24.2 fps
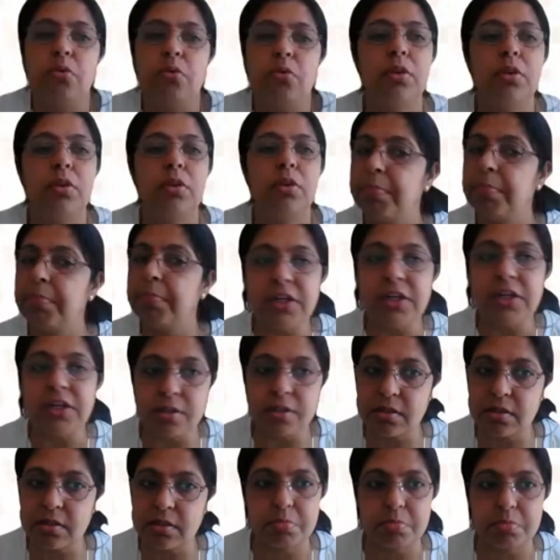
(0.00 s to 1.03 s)
like you know the
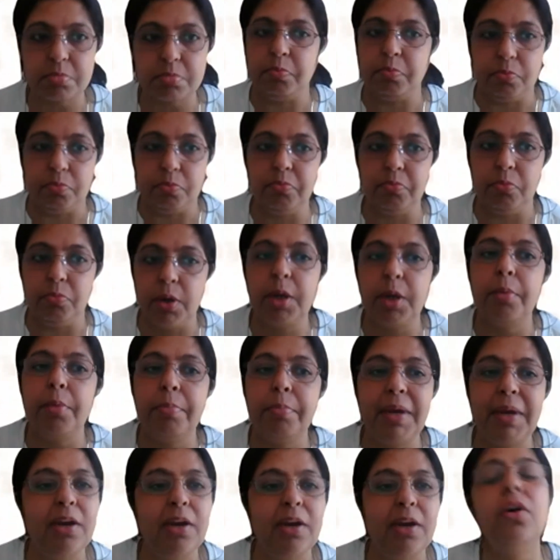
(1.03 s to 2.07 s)
patients may
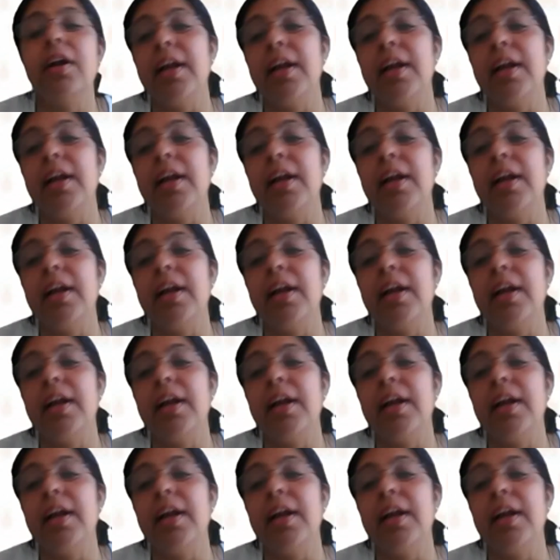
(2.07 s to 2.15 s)
not